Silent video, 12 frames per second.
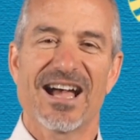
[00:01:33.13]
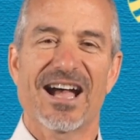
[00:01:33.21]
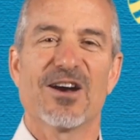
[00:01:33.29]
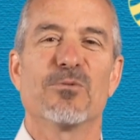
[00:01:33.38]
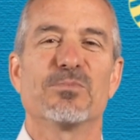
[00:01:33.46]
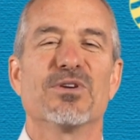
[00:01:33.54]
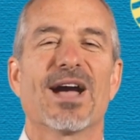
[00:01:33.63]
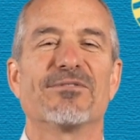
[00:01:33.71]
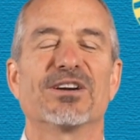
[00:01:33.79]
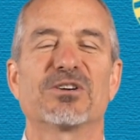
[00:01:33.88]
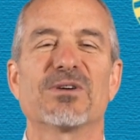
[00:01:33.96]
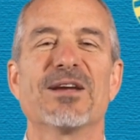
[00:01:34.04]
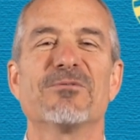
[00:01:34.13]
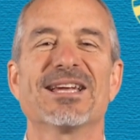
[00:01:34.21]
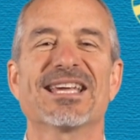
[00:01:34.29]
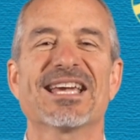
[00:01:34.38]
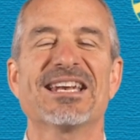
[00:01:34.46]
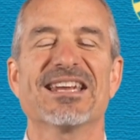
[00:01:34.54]
I hope you have a great
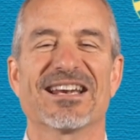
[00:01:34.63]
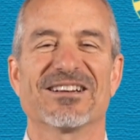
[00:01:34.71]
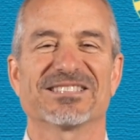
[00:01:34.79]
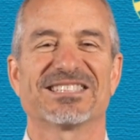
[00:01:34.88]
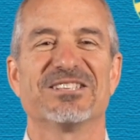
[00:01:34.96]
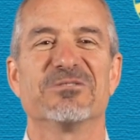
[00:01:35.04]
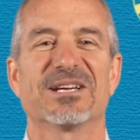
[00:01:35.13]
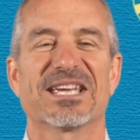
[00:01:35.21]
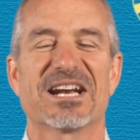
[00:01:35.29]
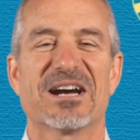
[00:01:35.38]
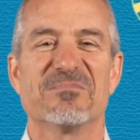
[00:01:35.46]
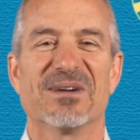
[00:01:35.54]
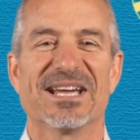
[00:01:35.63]
weekend, and I'll see you again on